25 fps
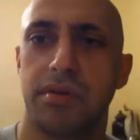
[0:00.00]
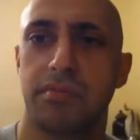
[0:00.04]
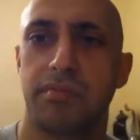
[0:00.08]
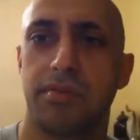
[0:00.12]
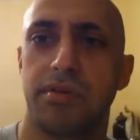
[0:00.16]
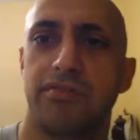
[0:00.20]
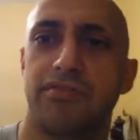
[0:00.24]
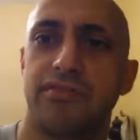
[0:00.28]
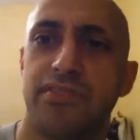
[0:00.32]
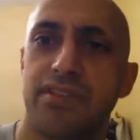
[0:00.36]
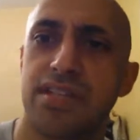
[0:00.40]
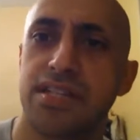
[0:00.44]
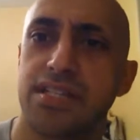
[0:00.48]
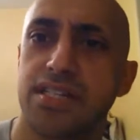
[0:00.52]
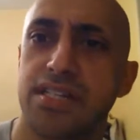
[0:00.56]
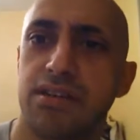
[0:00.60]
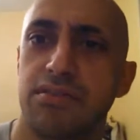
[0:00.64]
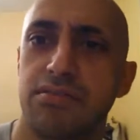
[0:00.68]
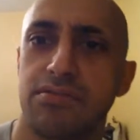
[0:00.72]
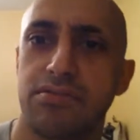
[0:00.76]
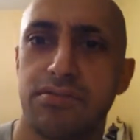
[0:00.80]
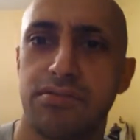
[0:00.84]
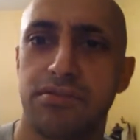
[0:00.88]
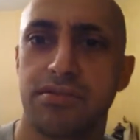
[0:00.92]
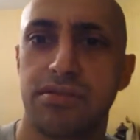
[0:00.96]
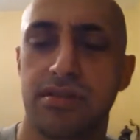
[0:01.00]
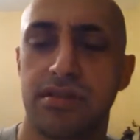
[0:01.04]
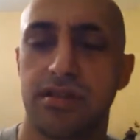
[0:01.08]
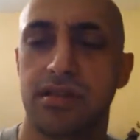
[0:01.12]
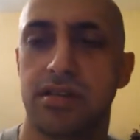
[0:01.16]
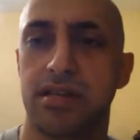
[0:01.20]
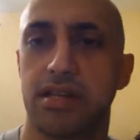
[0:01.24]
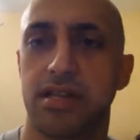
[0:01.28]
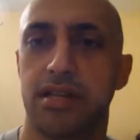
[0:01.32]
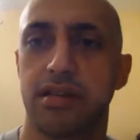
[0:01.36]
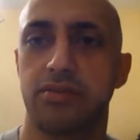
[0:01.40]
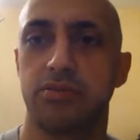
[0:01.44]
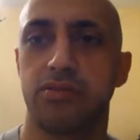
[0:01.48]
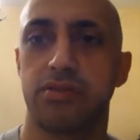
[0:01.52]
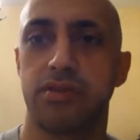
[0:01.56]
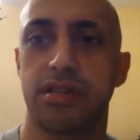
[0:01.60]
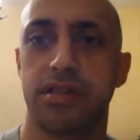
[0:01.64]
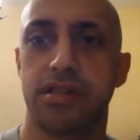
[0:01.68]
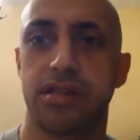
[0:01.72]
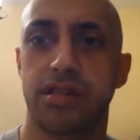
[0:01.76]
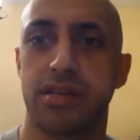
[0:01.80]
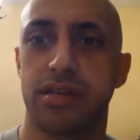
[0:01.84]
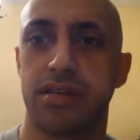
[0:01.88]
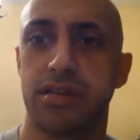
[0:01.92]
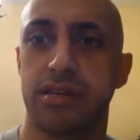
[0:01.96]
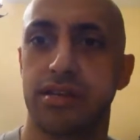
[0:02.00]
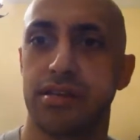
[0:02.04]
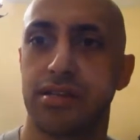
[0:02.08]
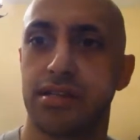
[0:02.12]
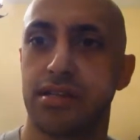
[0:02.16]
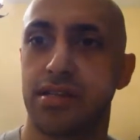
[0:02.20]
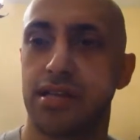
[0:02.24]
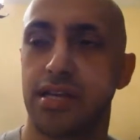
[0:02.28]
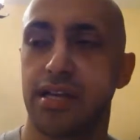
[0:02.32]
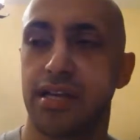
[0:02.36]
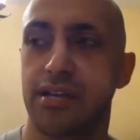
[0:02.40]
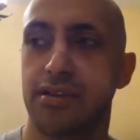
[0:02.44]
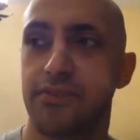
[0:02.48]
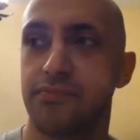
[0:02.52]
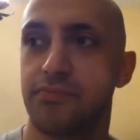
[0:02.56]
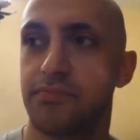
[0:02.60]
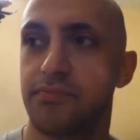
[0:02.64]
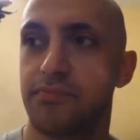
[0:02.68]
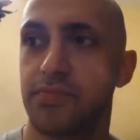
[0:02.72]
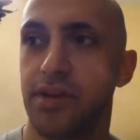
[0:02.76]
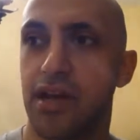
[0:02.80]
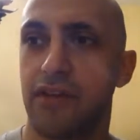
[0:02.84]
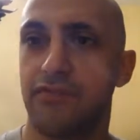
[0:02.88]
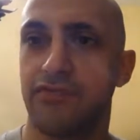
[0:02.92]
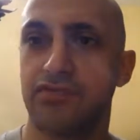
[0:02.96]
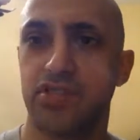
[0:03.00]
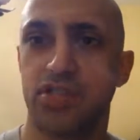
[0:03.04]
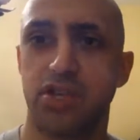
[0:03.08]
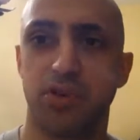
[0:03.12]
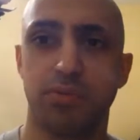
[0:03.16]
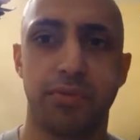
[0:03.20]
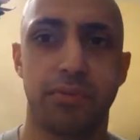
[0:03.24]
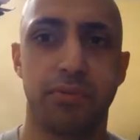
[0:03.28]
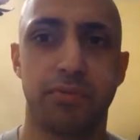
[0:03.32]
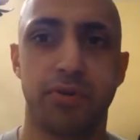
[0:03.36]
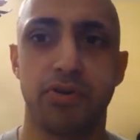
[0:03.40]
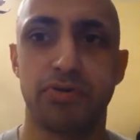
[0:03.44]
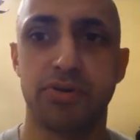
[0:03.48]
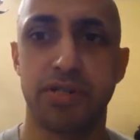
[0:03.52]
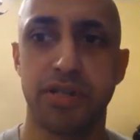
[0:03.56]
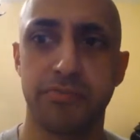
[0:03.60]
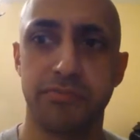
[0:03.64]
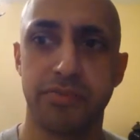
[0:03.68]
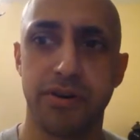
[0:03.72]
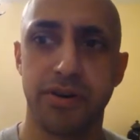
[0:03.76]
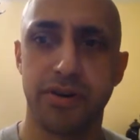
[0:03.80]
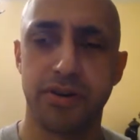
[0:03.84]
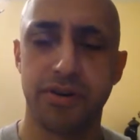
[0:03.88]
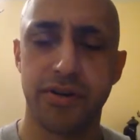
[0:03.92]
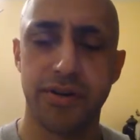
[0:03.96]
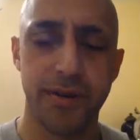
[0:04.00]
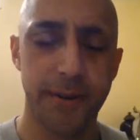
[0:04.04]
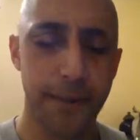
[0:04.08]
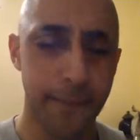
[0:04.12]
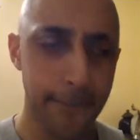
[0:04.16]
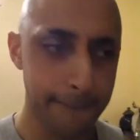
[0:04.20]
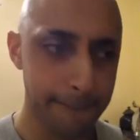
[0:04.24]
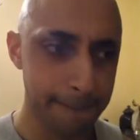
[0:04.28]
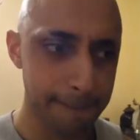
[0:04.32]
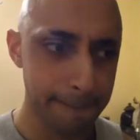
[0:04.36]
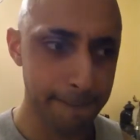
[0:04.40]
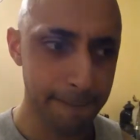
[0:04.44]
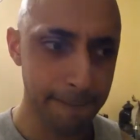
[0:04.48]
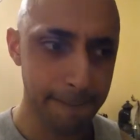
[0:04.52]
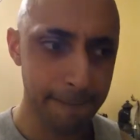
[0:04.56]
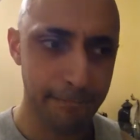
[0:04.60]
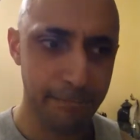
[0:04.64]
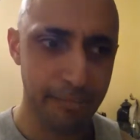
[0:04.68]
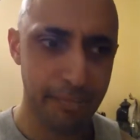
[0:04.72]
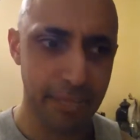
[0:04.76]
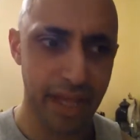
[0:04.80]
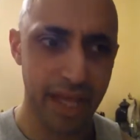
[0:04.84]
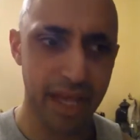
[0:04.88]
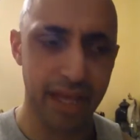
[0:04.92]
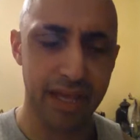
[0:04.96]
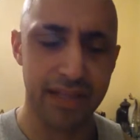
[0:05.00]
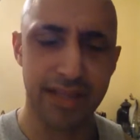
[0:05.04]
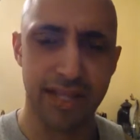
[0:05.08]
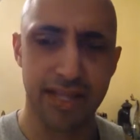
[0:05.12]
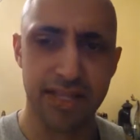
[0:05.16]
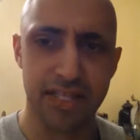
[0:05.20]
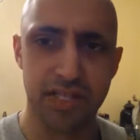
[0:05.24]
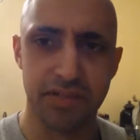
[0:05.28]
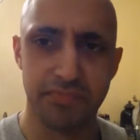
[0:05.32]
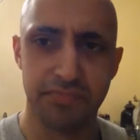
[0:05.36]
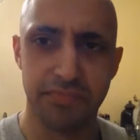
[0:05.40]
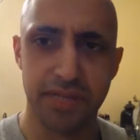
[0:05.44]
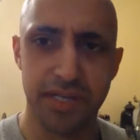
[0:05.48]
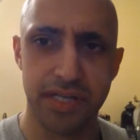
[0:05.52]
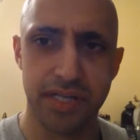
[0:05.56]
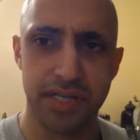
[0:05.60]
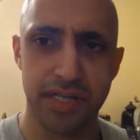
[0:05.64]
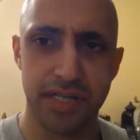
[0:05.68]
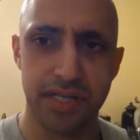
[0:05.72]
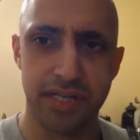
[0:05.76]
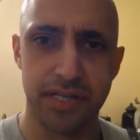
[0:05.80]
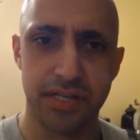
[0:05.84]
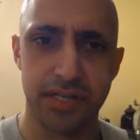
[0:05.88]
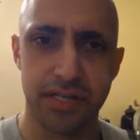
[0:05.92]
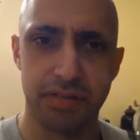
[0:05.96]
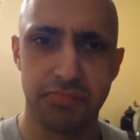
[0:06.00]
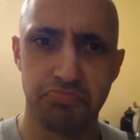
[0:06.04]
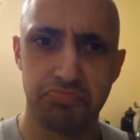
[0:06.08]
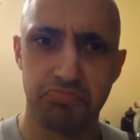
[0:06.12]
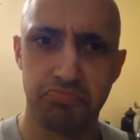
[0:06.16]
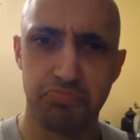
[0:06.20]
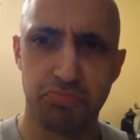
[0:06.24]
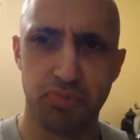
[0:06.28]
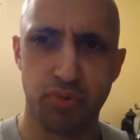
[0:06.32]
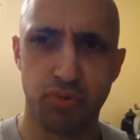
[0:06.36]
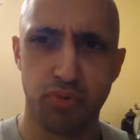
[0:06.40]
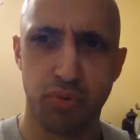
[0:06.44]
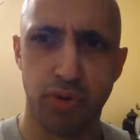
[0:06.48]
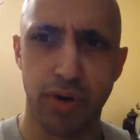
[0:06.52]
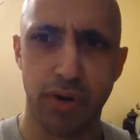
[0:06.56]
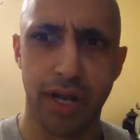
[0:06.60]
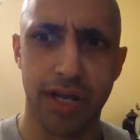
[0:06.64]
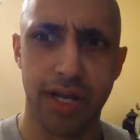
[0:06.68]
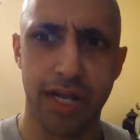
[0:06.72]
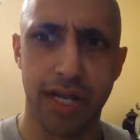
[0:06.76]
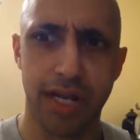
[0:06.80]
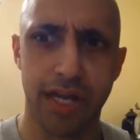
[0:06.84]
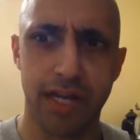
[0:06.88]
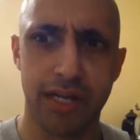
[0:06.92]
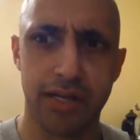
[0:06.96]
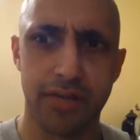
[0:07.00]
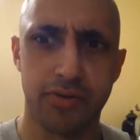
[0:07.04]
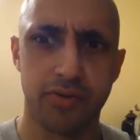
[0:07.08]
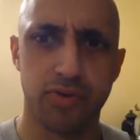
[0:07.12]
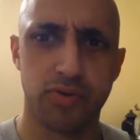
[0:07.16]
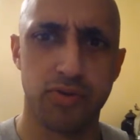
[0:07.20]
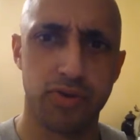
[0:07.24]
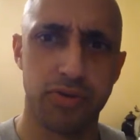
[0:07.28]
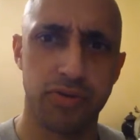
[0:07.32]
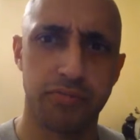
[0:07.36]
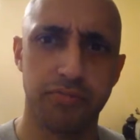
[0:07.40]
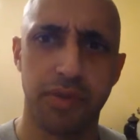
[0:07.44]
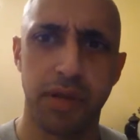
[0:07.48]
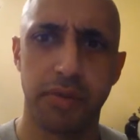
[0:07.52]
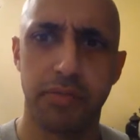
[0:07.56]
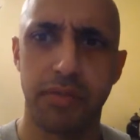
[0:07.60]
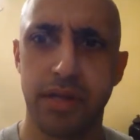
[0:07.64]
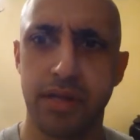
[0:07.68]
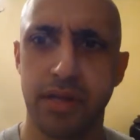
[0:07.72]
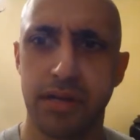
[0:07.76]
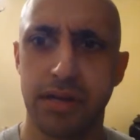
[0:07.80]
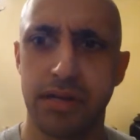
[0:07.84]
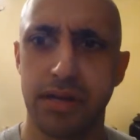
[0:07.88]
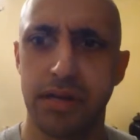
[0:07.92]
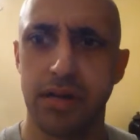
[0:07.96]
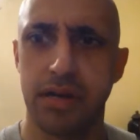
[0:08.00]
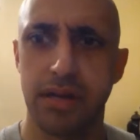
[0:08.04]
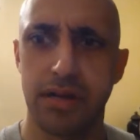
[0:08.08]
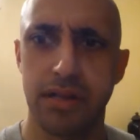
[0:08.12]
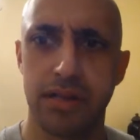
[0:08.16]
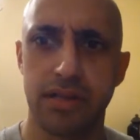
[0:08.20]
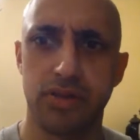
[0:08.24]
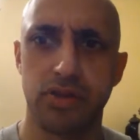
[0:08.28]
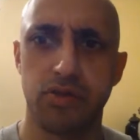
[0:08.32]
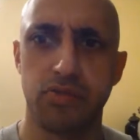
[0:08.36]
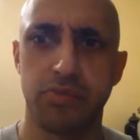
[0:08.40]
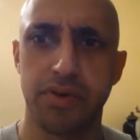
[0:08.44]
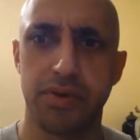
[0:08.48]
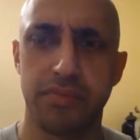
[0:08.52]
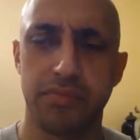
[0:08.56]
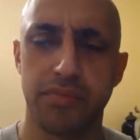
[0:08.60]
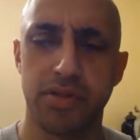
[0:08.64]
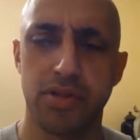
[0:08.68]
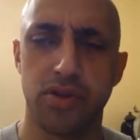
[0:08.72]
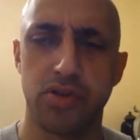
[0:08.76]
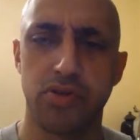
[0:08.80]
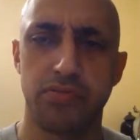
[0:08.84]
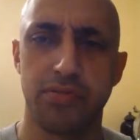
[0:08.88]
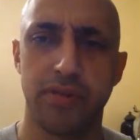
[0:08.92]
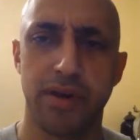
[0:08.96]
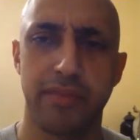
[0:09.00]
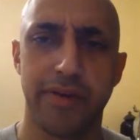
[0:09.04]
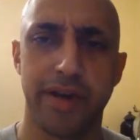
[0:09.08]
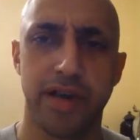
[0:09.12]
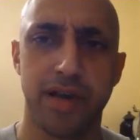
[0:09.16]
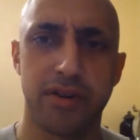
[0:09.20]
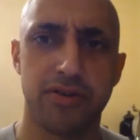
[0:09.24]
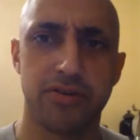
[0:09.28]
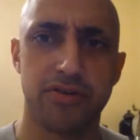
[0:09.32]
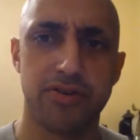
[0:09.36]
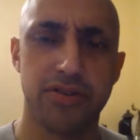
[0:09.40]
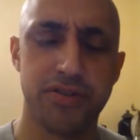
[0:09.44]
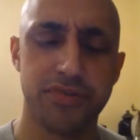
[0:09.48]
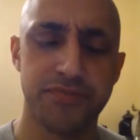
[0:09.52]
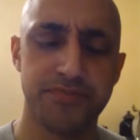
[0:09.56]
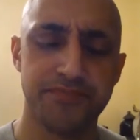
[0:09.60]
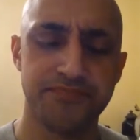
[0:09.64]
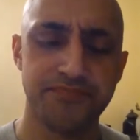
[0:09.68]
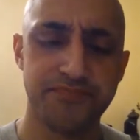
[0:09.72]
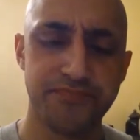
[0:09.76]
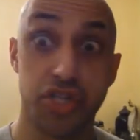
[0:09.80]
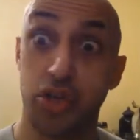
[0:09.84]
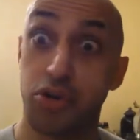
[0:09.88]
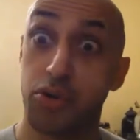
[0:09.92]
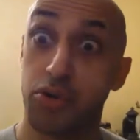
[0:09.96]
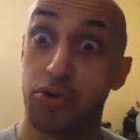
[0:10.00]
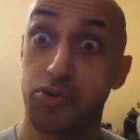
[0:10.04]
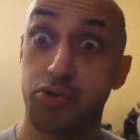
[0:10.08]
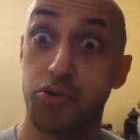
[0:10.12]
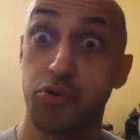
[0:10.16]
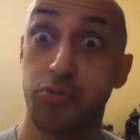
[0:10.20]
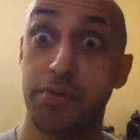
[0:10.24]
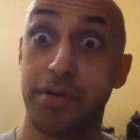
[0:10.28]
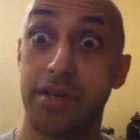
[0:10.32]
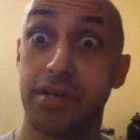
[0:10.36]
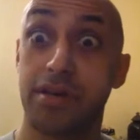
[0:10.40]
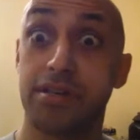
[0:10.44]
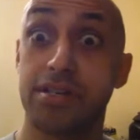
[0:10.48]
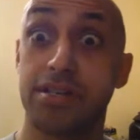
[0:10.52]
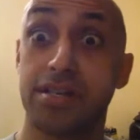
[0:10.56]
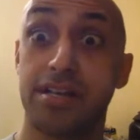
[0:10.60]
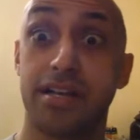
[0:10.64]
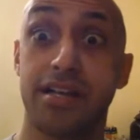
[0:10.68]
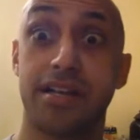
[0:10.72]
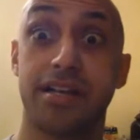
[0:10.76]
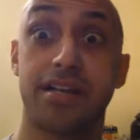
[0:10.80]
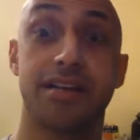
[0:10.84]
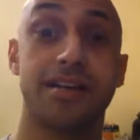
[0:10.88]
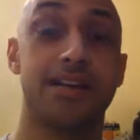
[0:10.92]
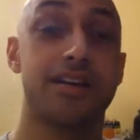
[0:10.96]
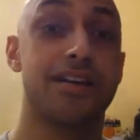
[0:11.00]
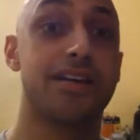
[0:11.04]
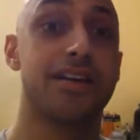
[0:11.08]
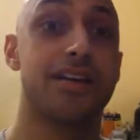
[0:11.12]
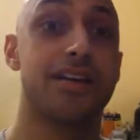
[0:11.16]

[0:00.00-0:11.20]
maybe finish out the day with uh, like half a scoop of protein powder, and that should be right at or maybe a little bit below my macros. So new P R today,